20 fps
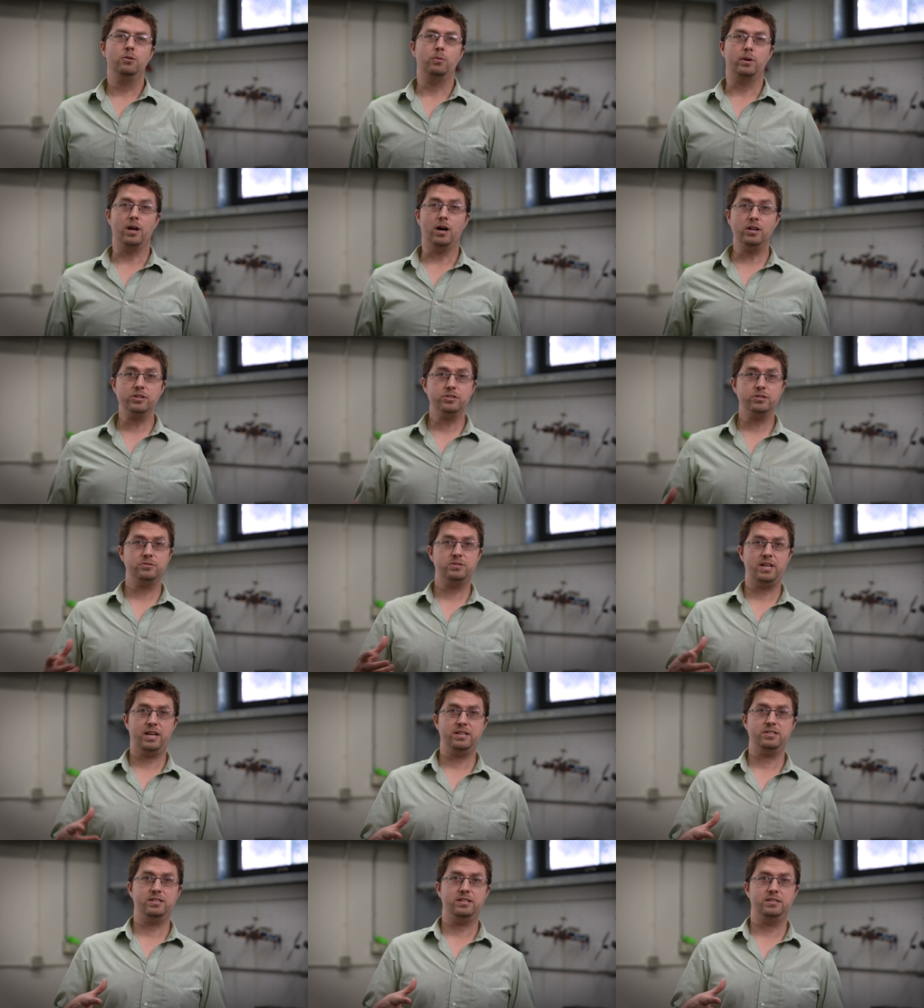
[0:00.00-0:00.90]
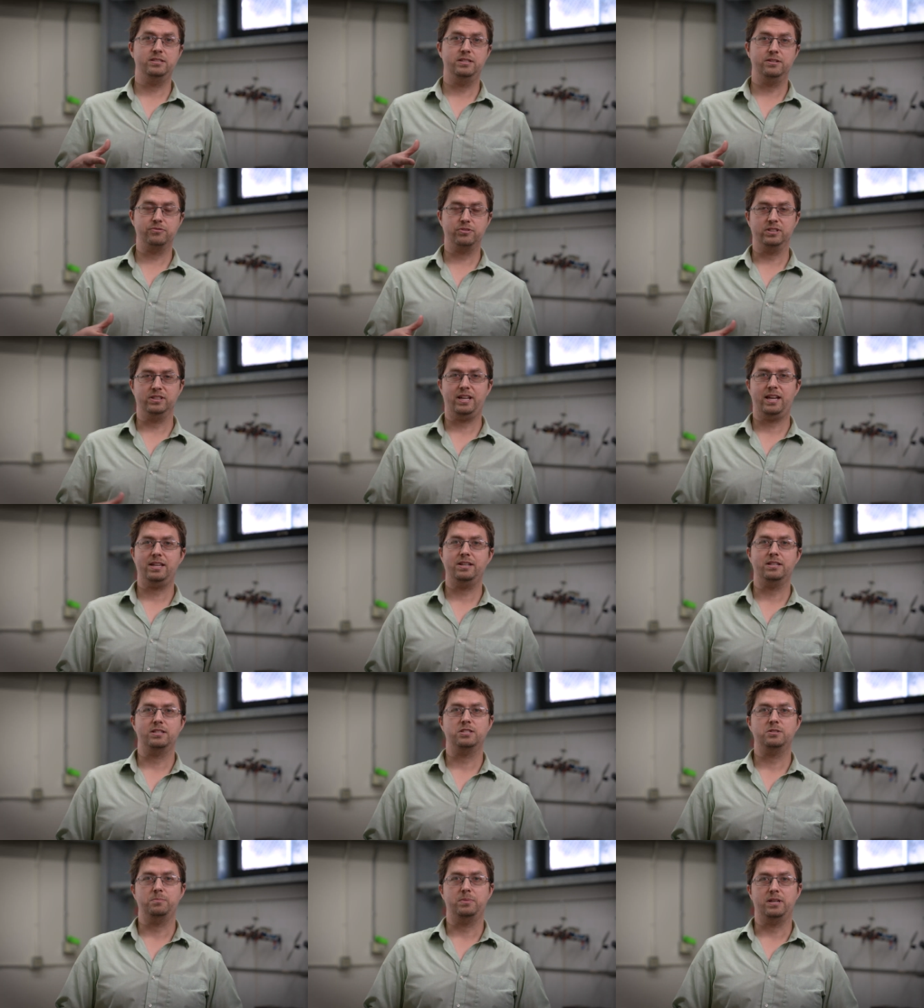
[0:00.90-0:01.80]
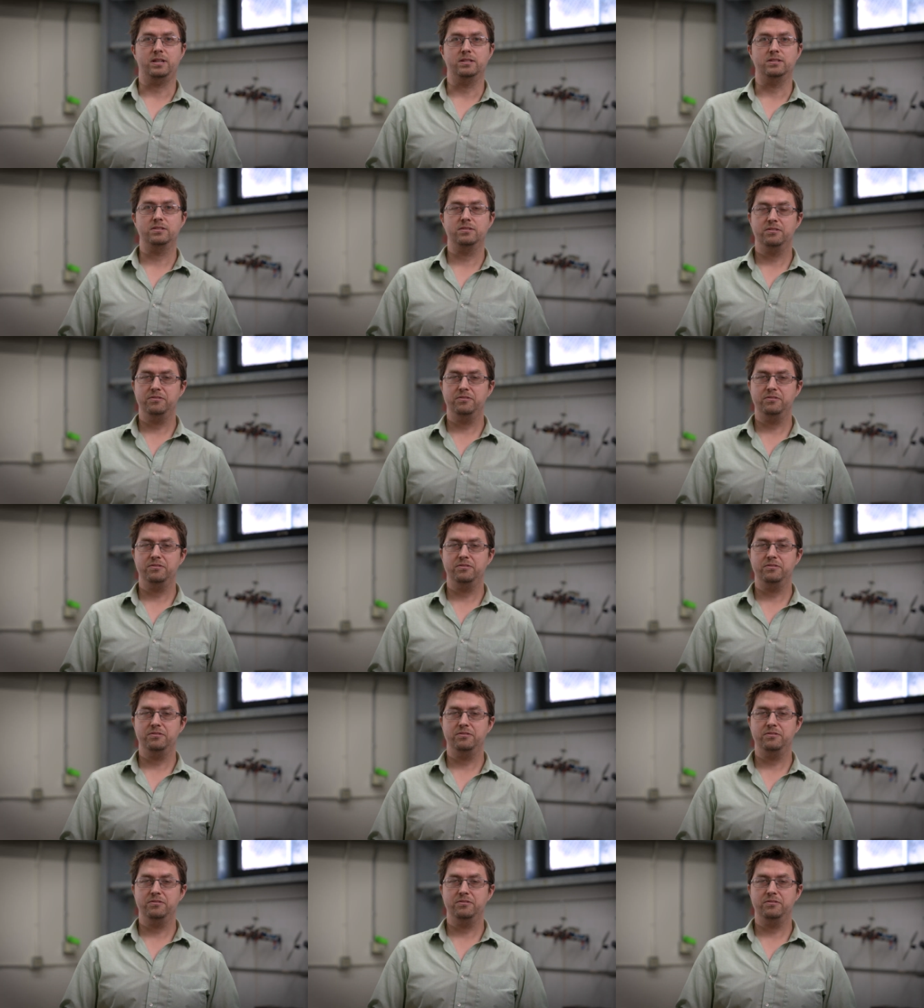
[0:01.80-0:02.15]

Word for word: We also tested different landing speeds,